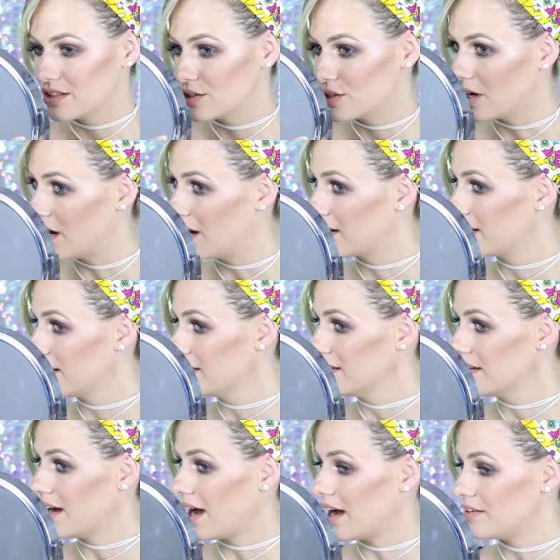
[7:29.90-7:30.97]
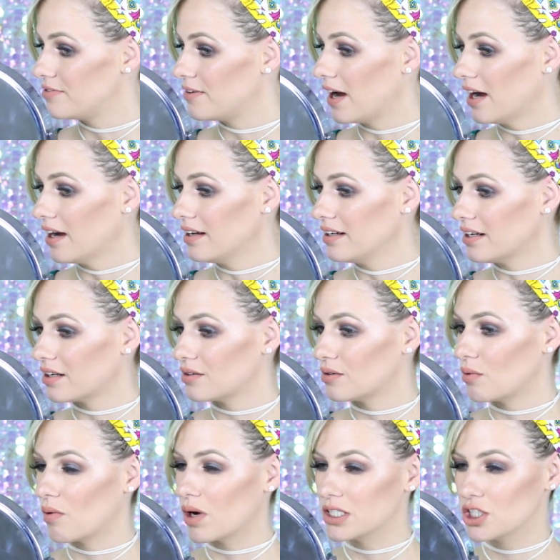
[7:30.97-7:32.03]
darker. I find
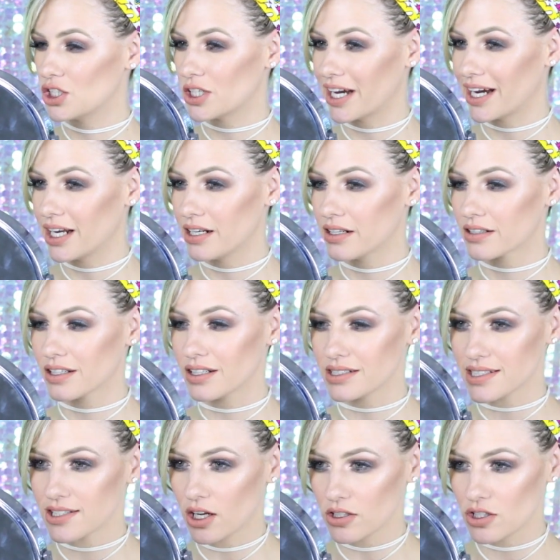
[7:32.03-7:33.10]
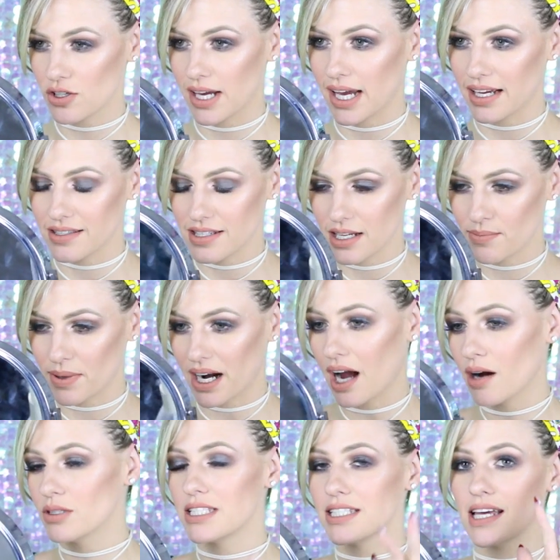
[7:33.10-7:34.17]
one shade, it's not too hectic, but
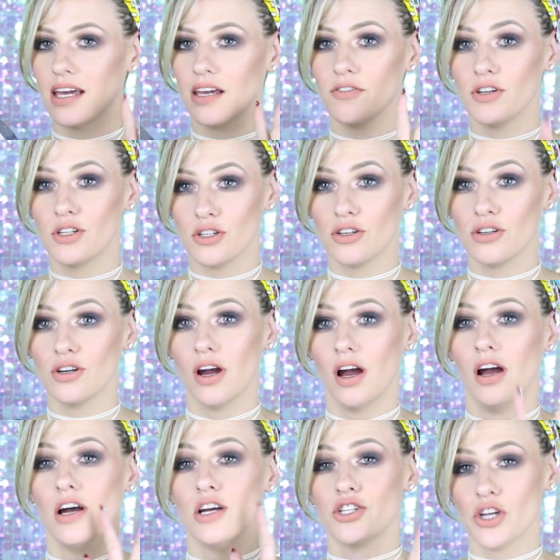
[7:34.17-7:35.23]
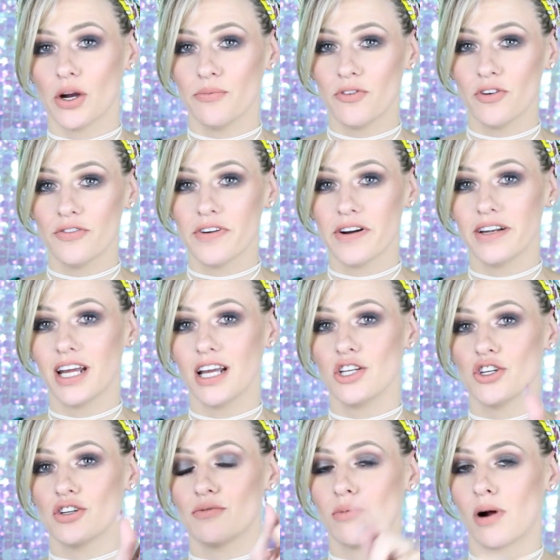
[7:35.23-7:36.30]
I would say if you do shop for
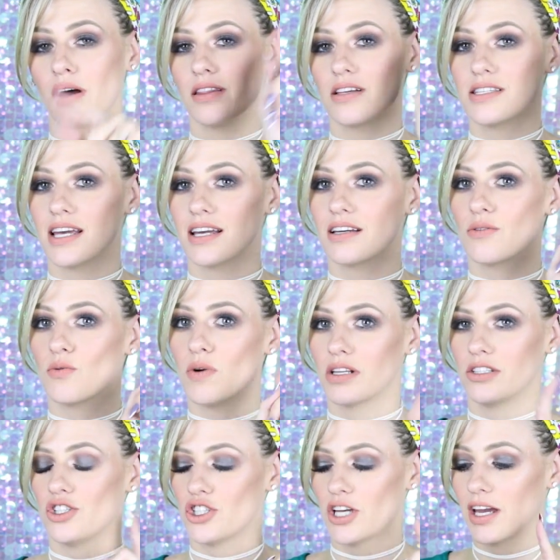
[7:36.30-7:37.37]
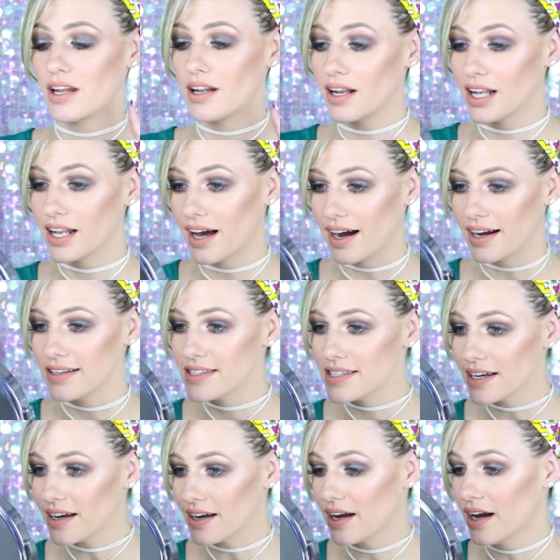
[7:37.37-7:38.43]
foundation, rather take one shade
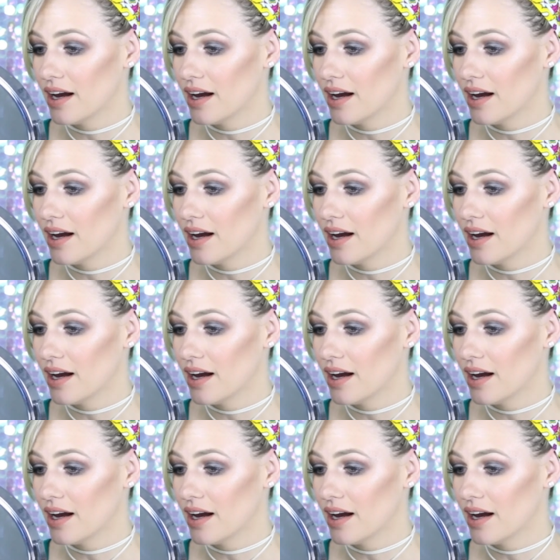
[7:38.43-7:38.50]
lighter.